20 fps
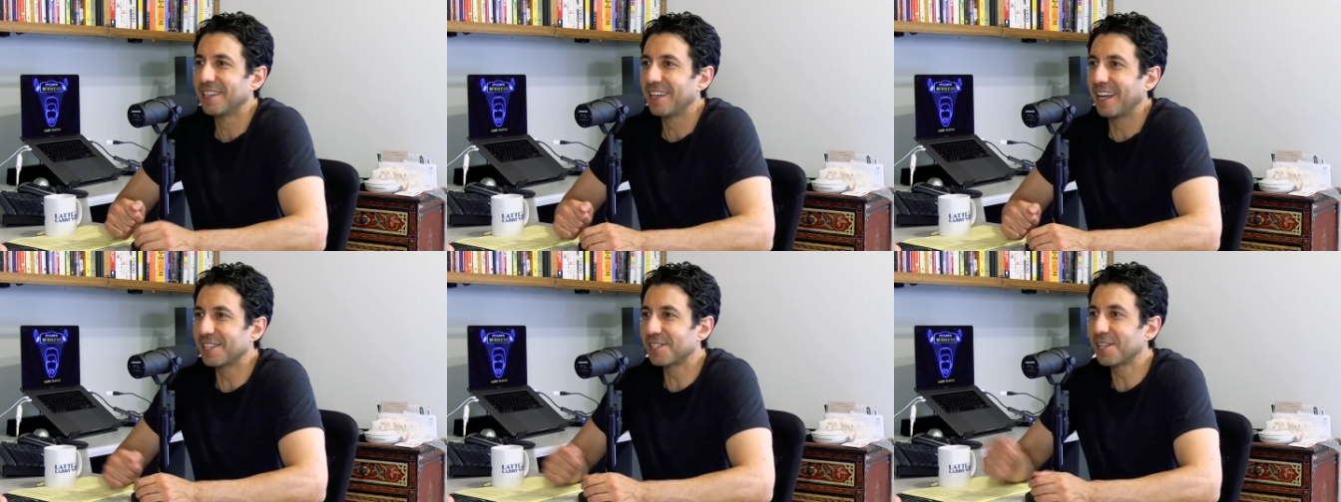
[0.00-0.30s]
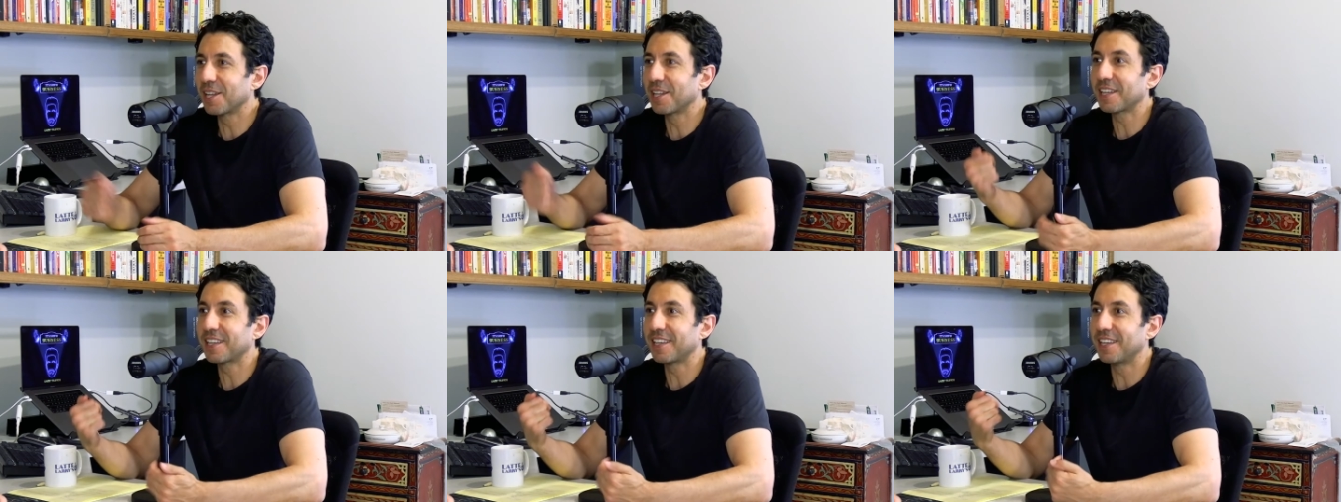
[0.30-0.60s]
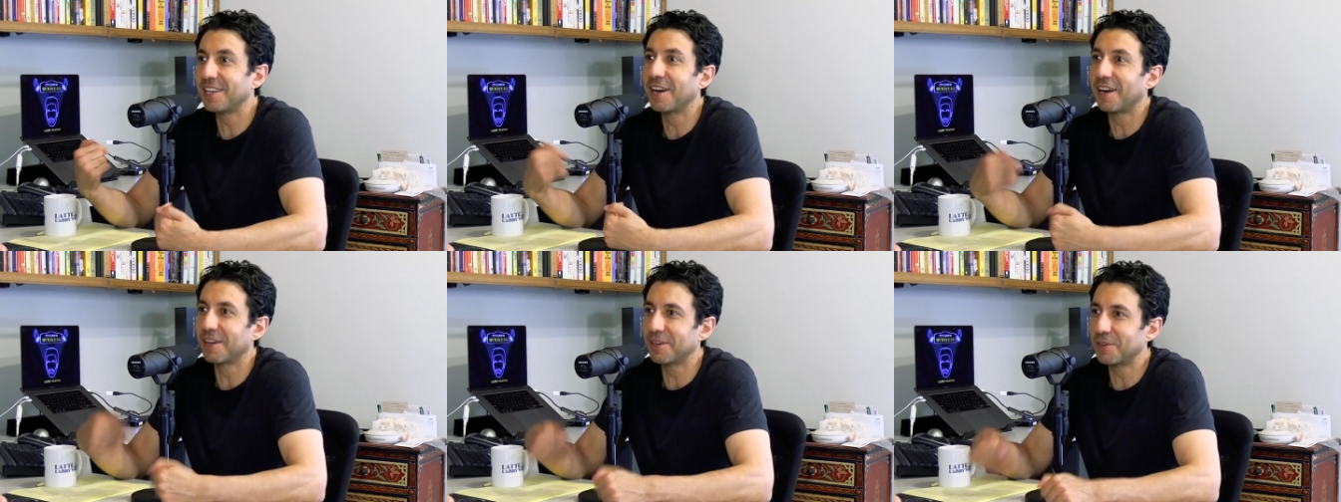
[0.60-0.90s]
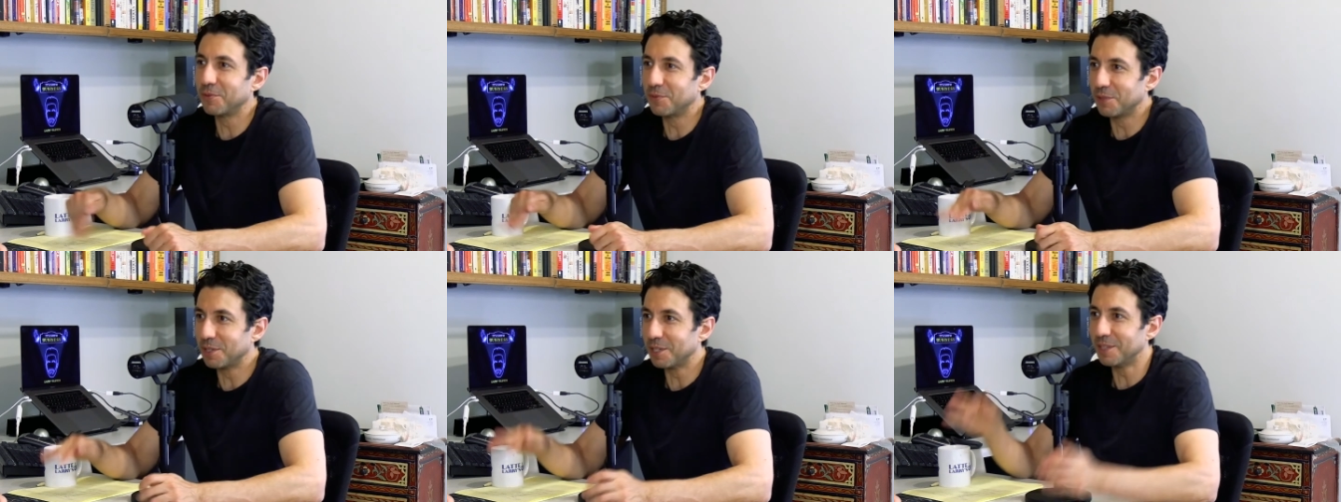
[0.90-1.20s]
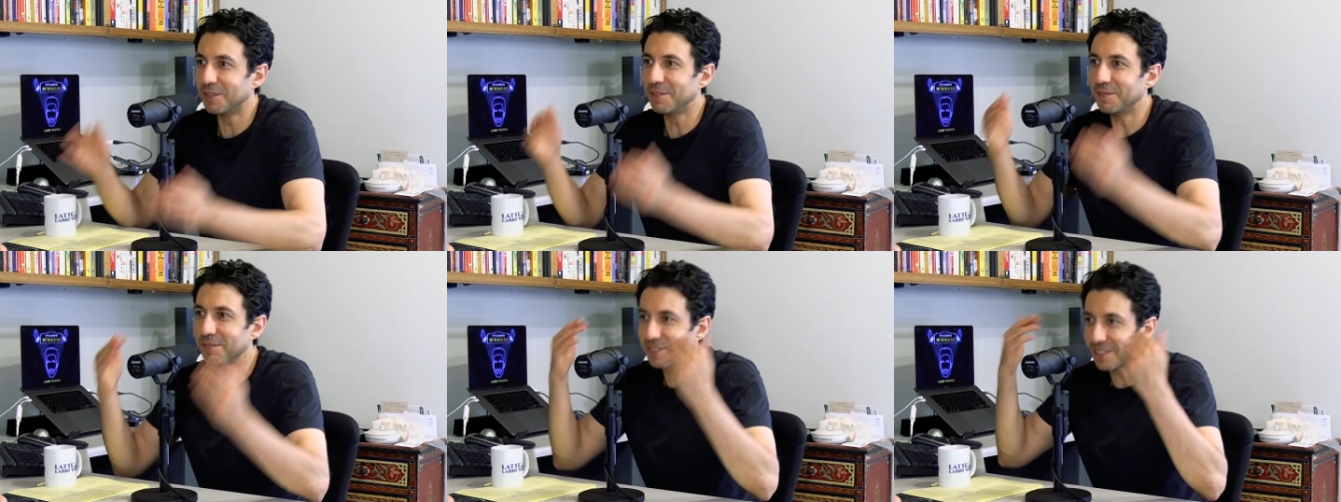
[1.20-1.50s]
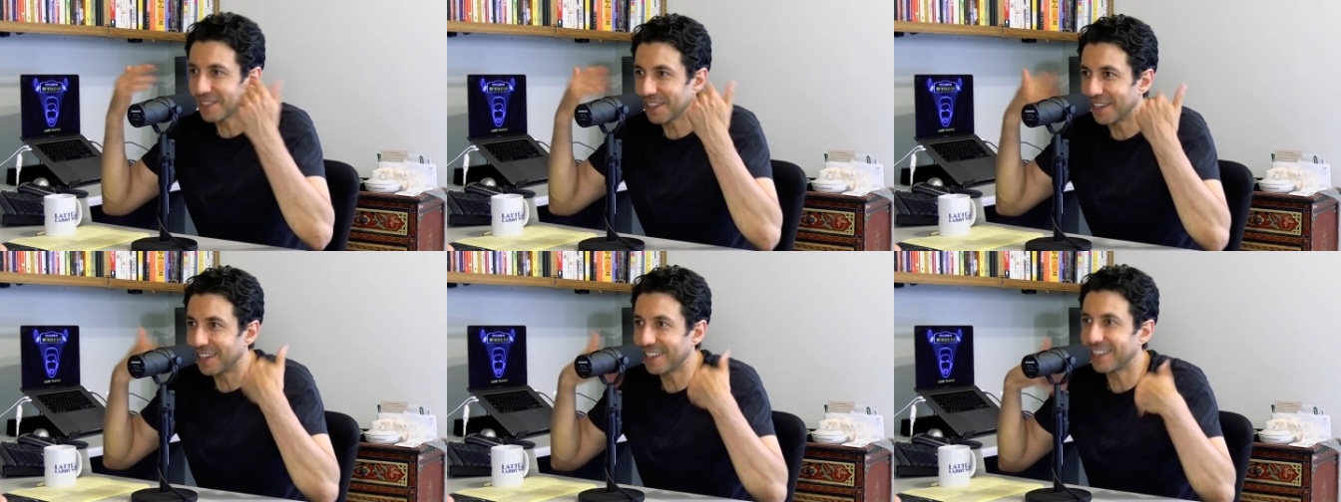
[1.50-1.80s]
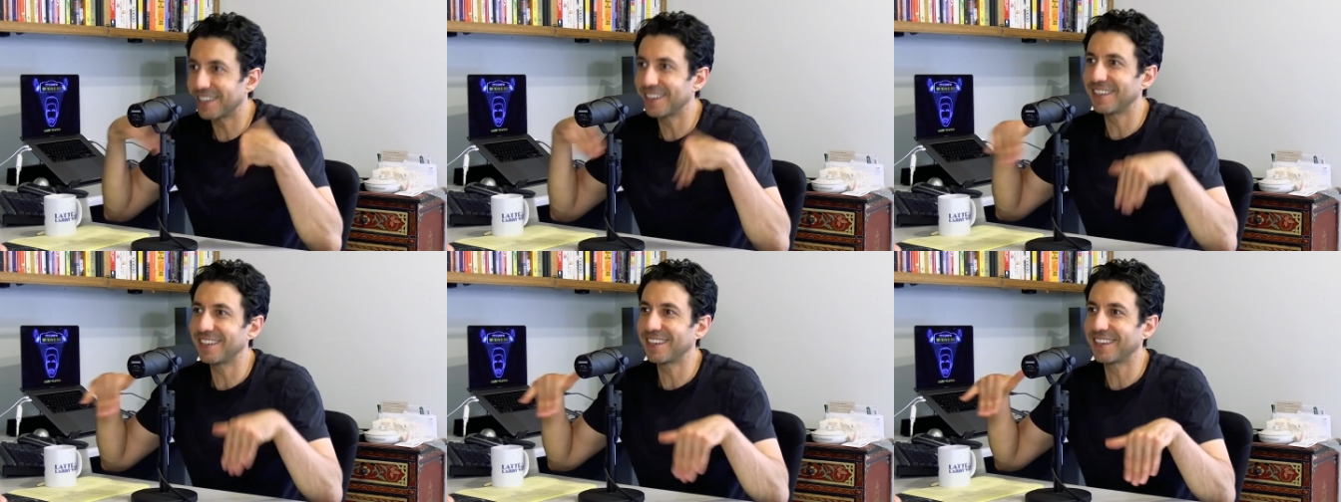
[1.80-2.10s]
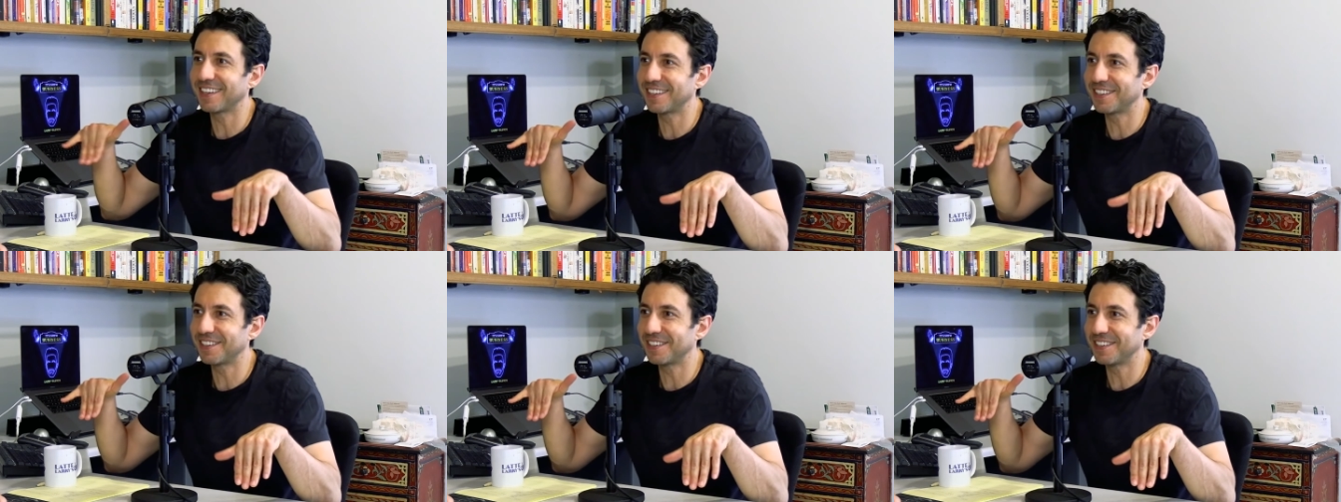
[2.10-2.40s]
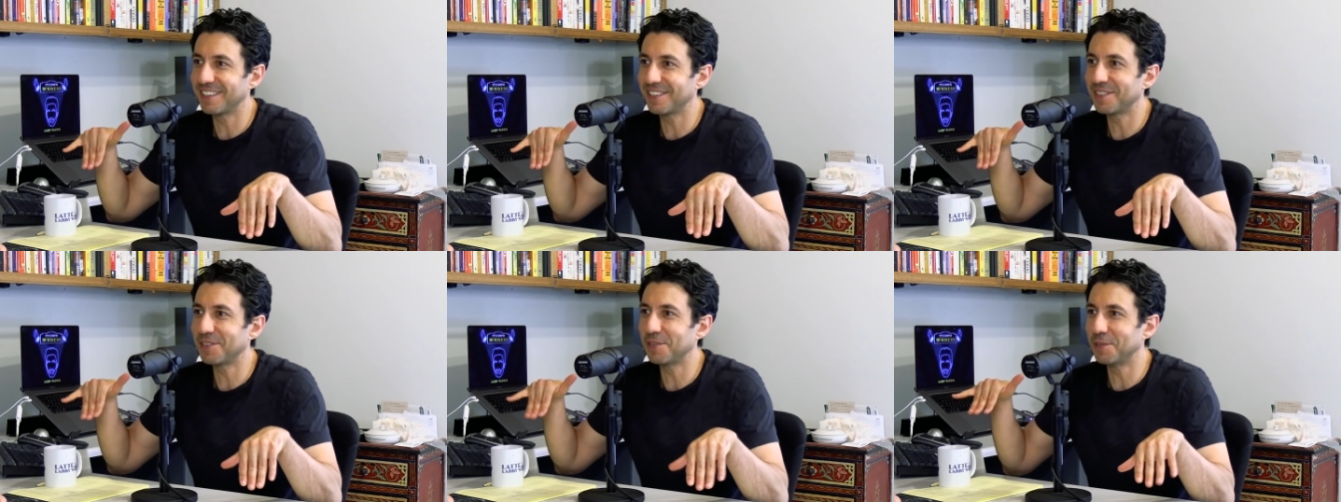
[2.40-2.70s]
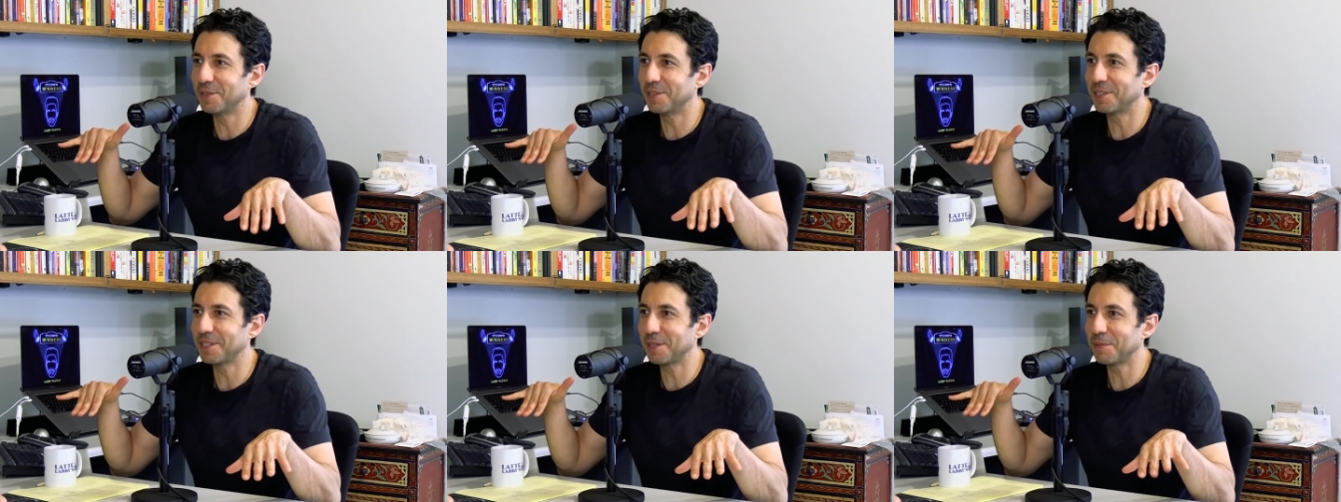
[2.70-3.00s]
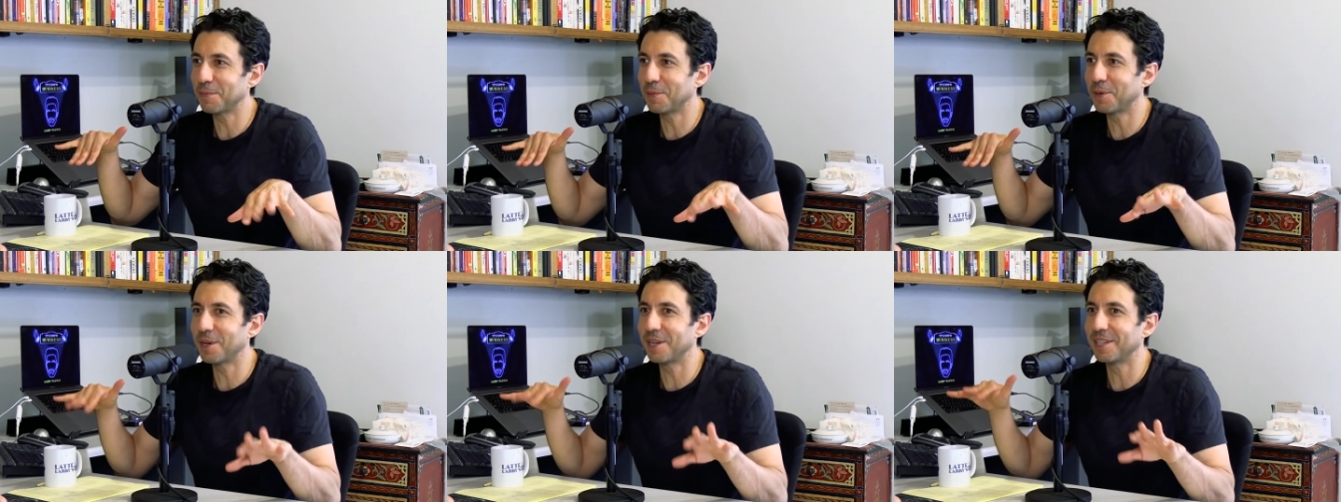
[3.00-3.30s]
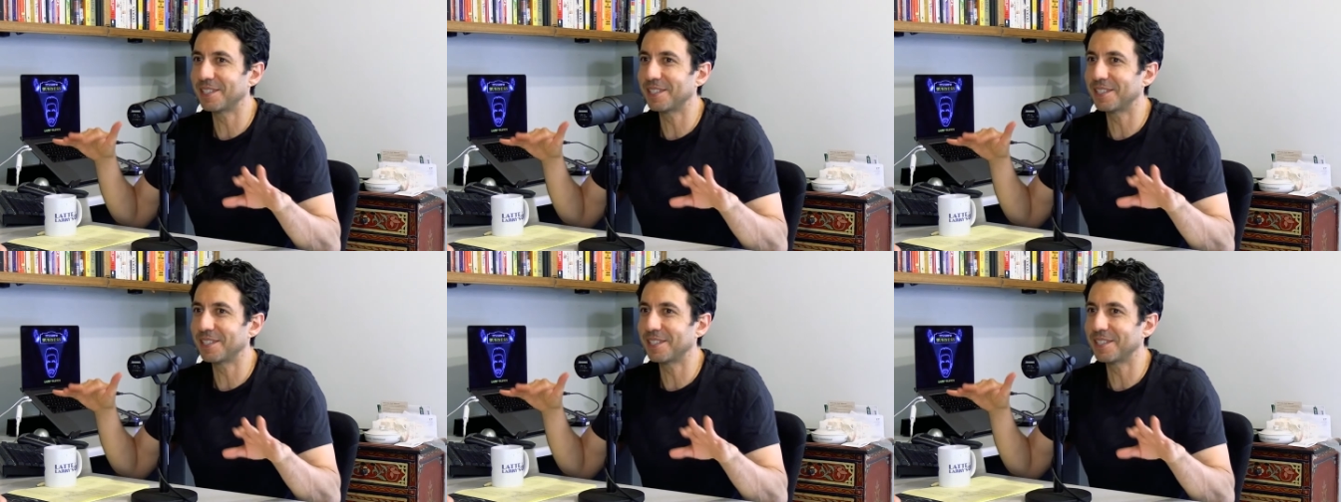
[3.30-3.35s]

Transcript: It's not like Keanu Reeves like cool anymore.